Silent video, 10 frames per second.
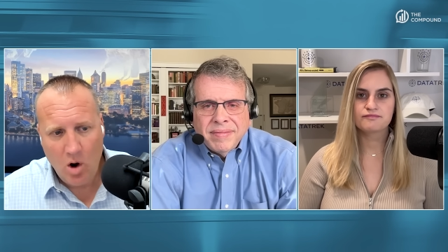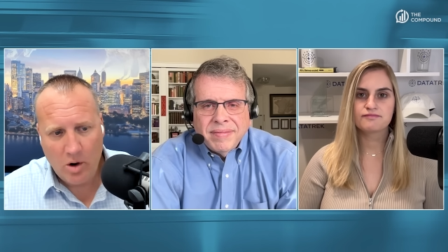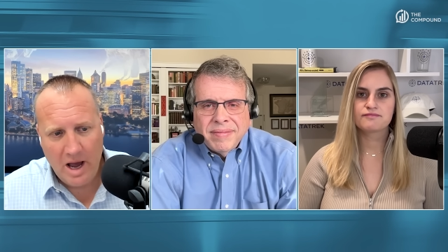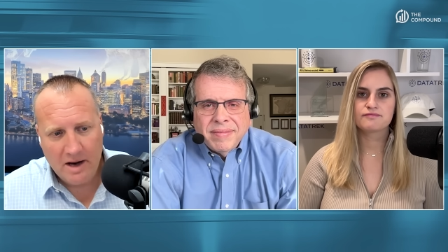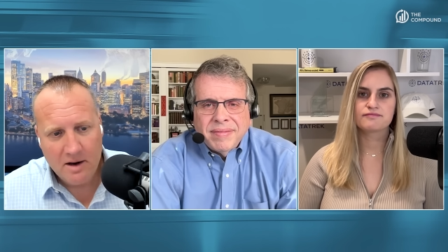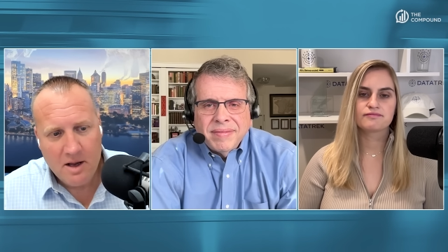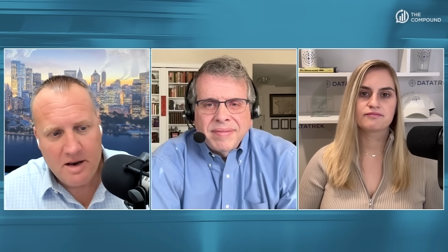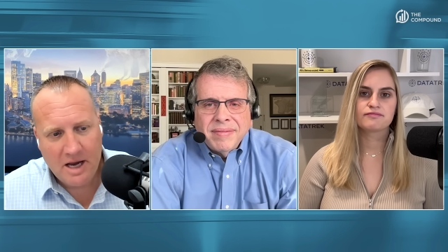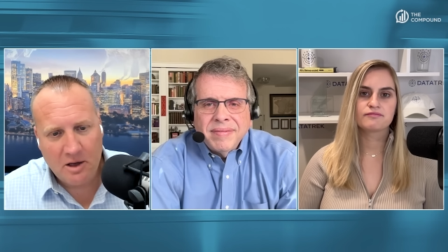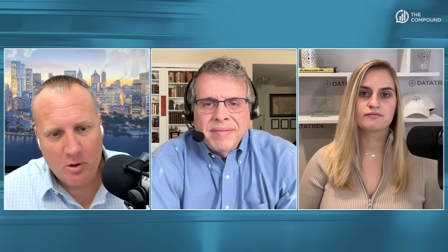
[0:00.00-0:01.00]
Speaker 1: Okay,
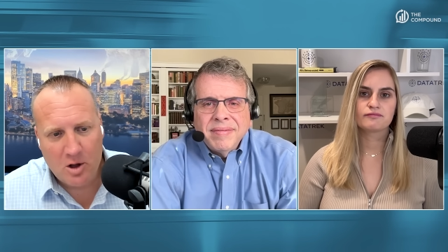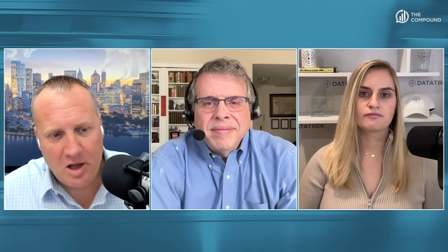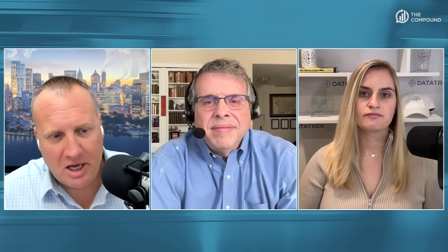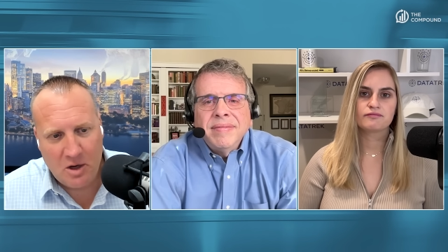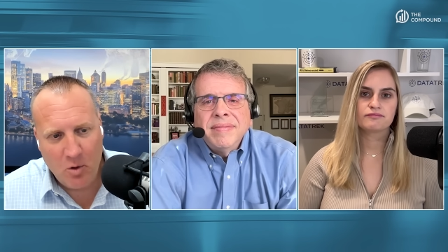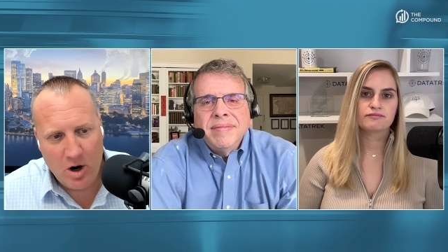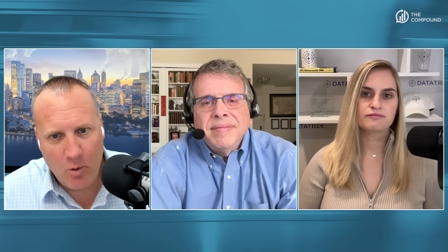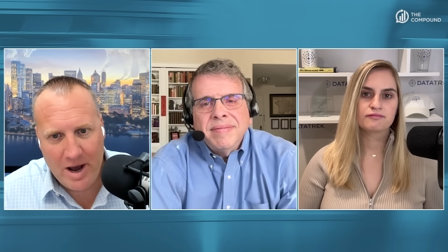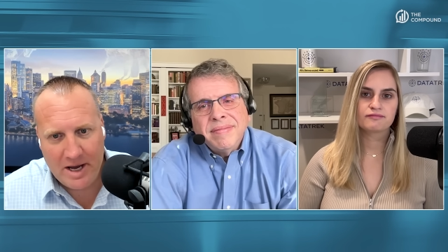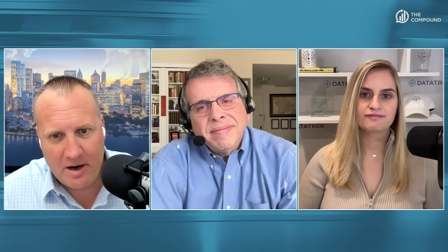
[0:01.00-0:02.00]
Nick, you look like you want to
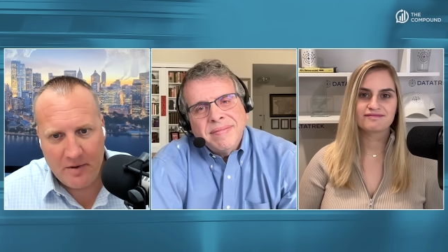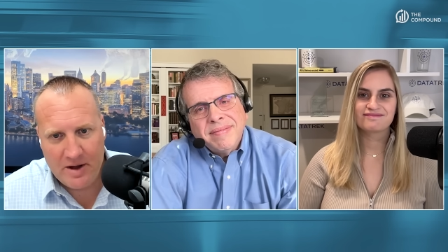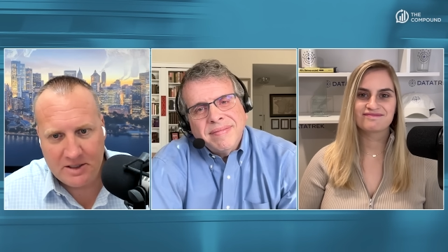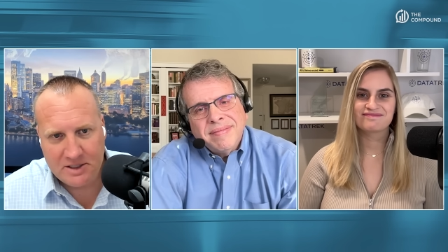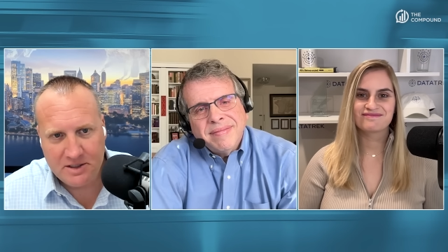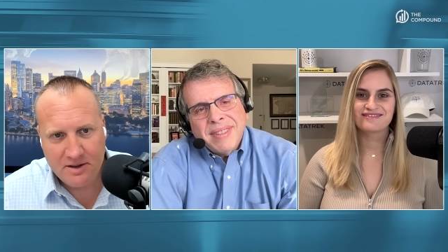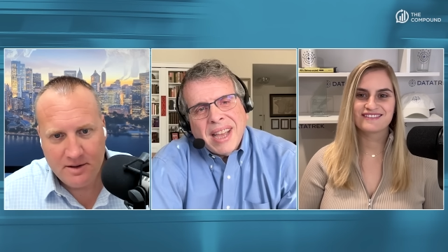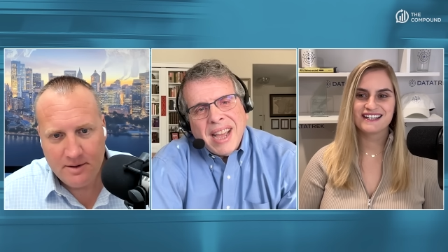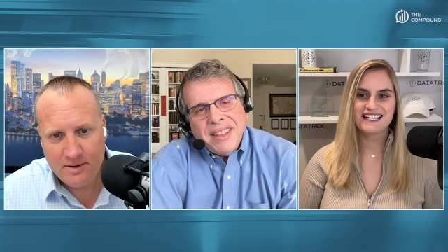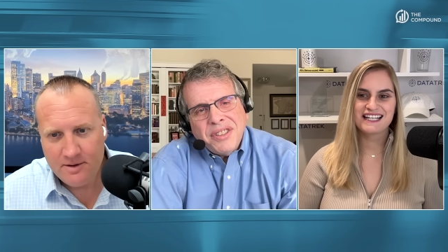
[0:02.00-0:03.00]
weigh in on this.
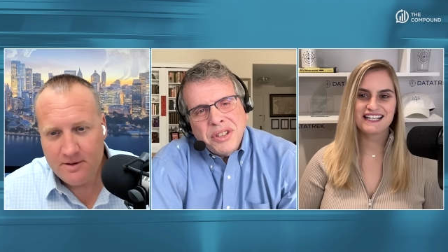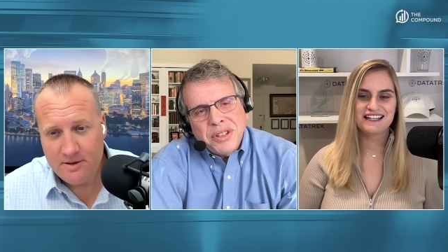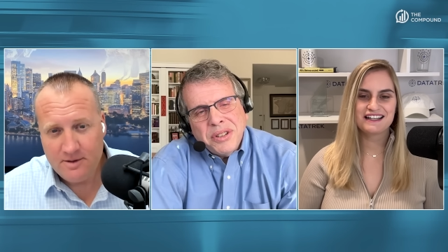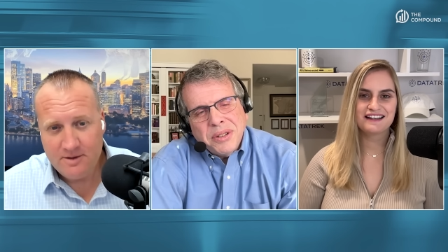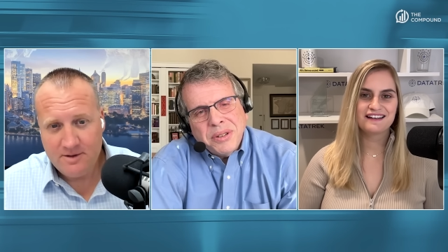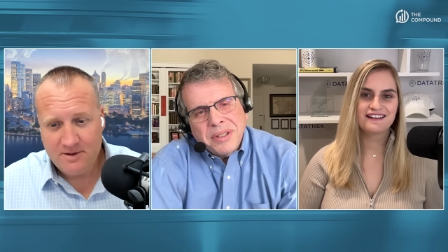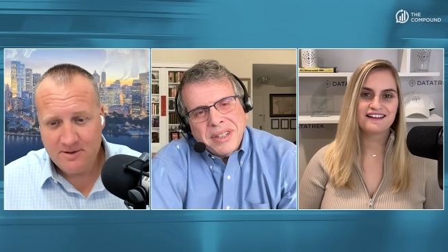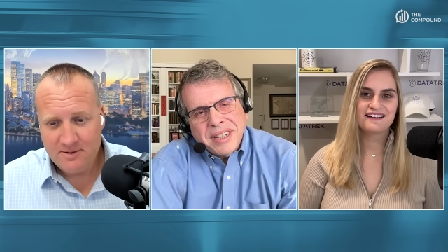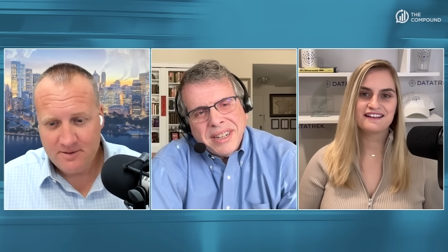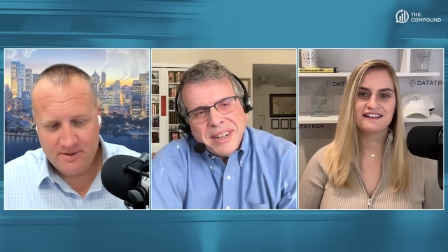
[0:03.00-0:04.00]
Speaker 2: I do.
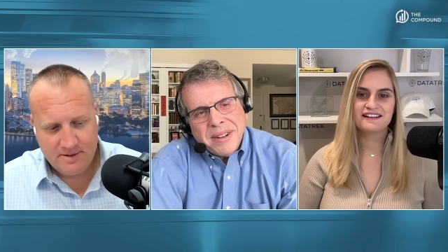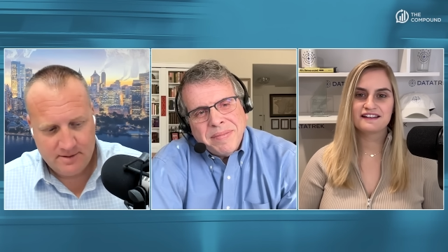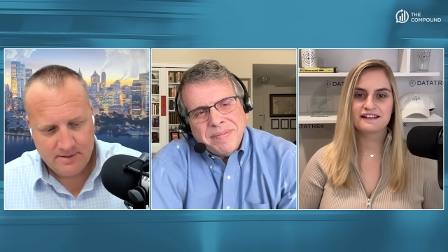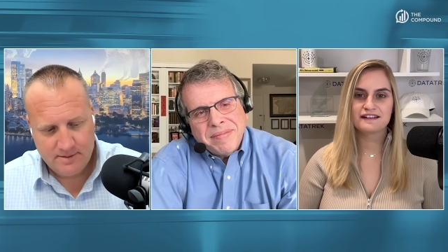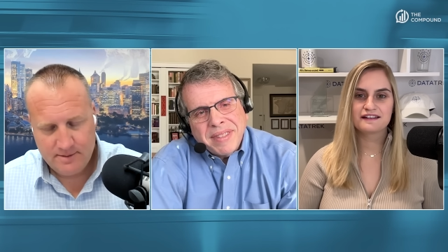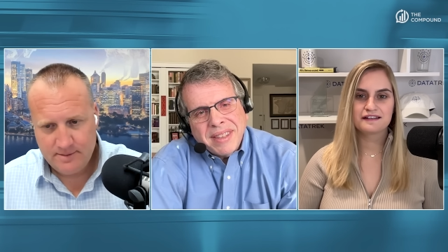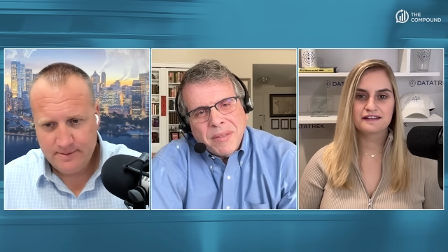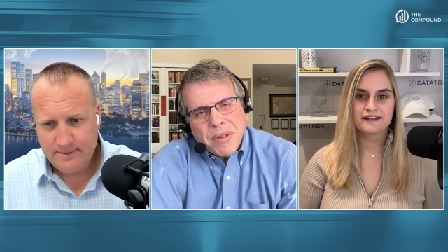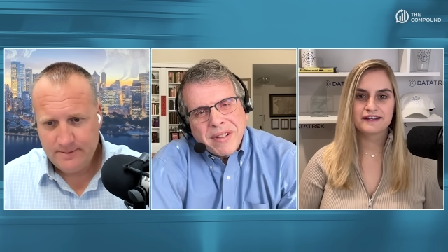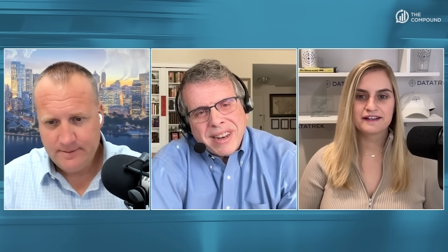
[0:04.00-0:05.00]
Um,
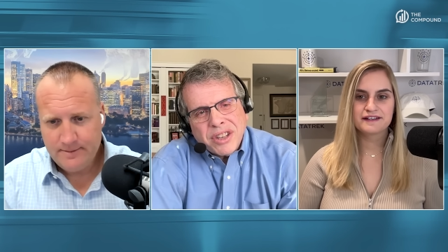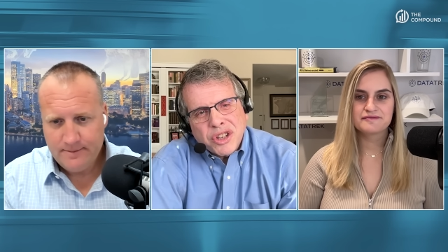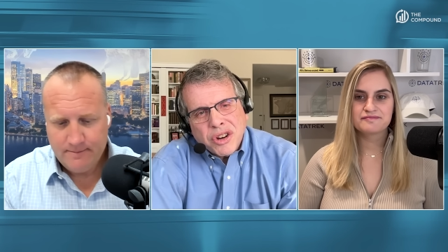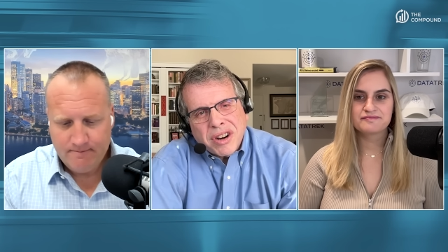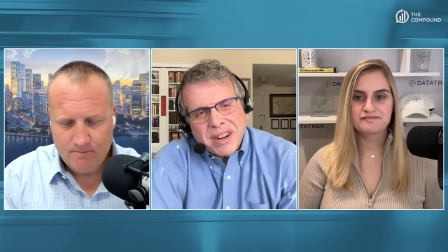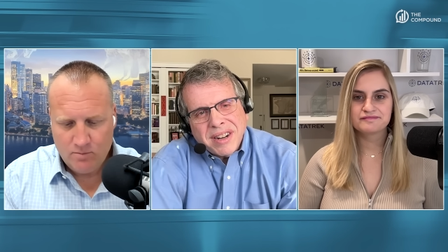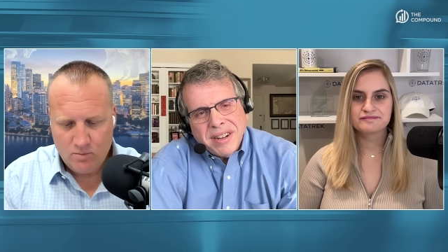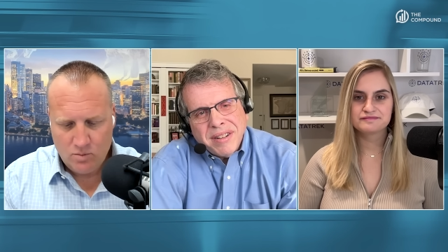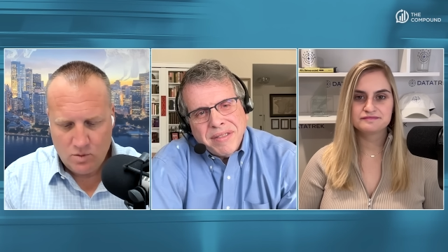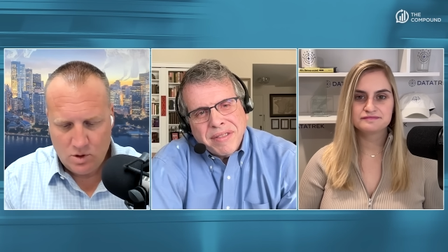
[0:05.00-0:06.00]
we've got a chart
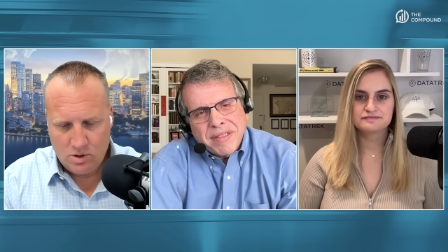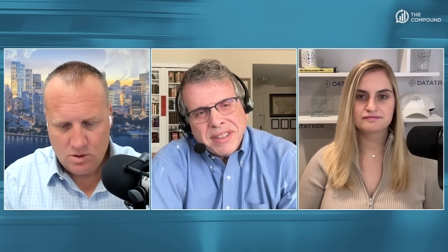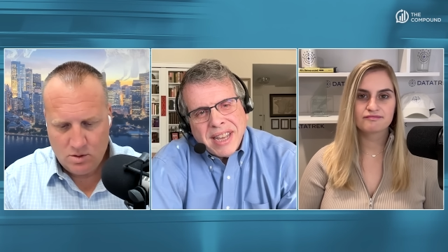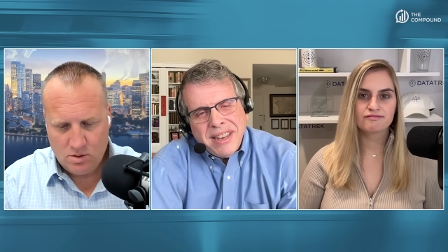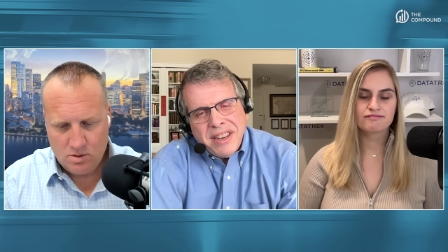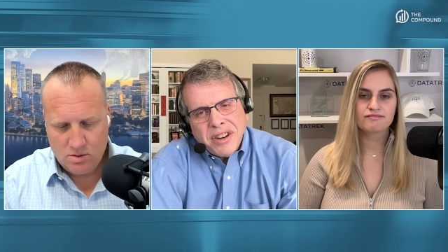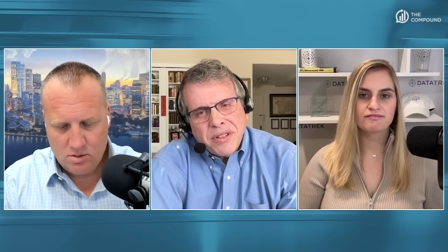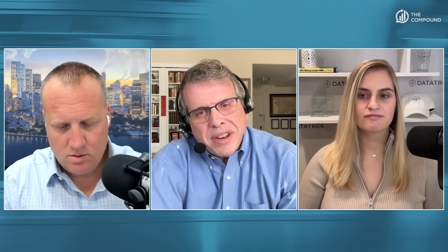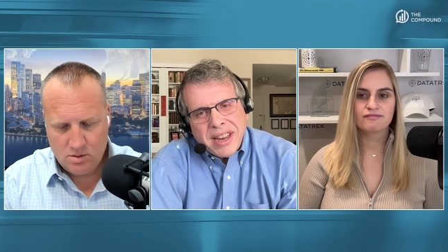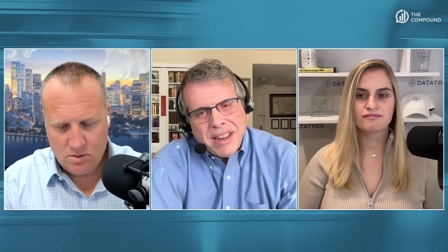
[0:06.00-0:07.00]
of 10 year
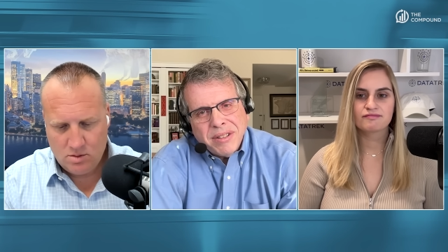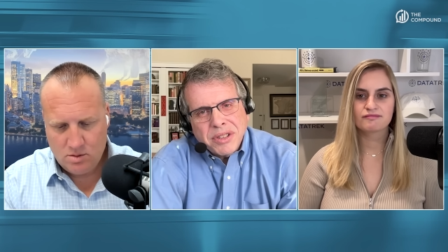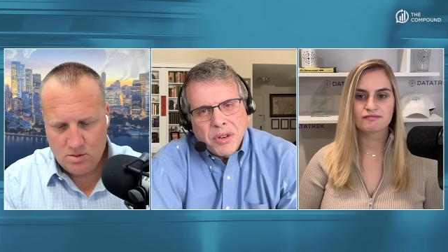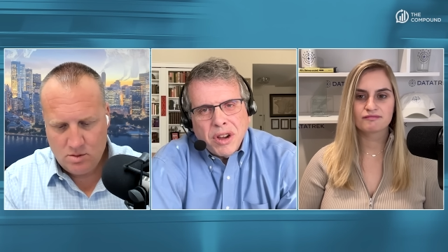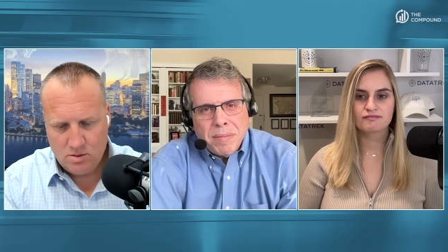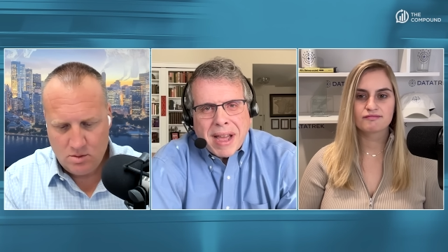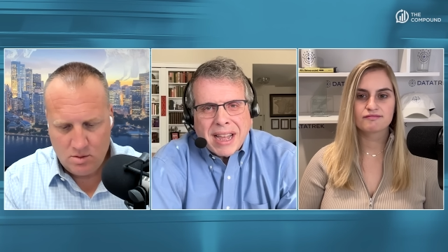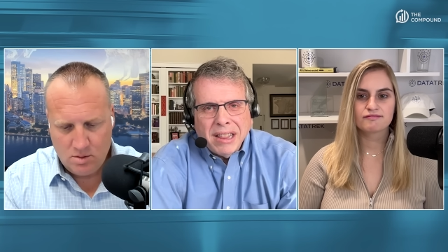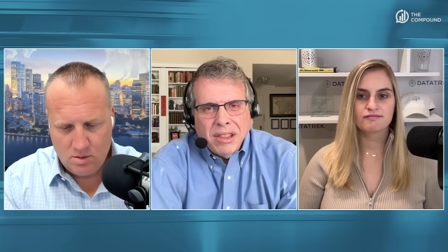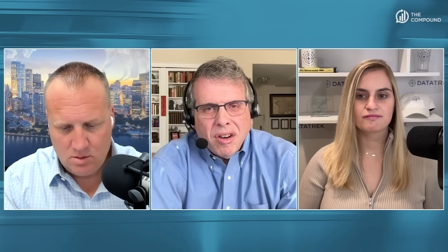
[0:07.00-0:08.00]
yields going back
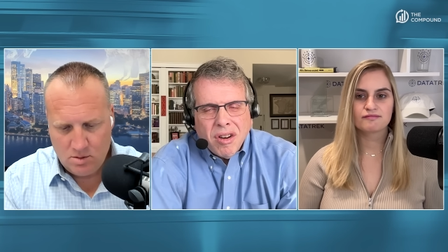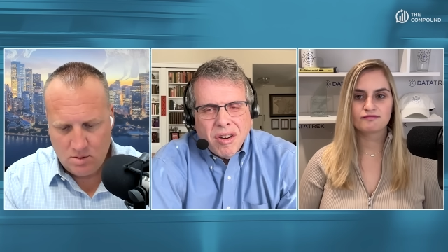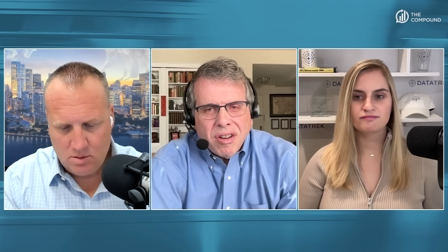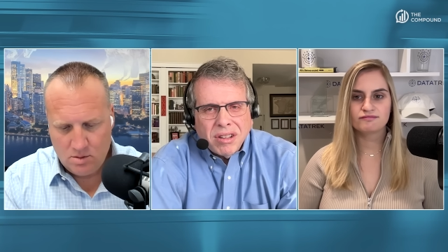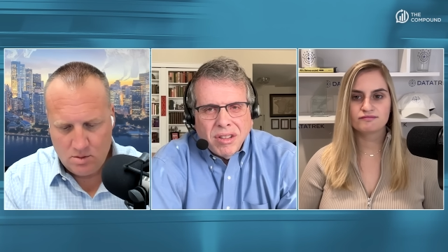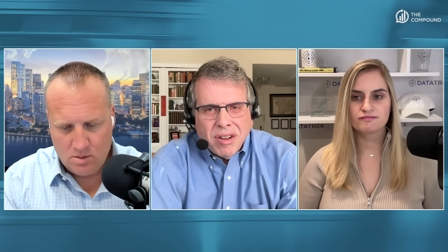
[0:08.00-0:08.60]
a long,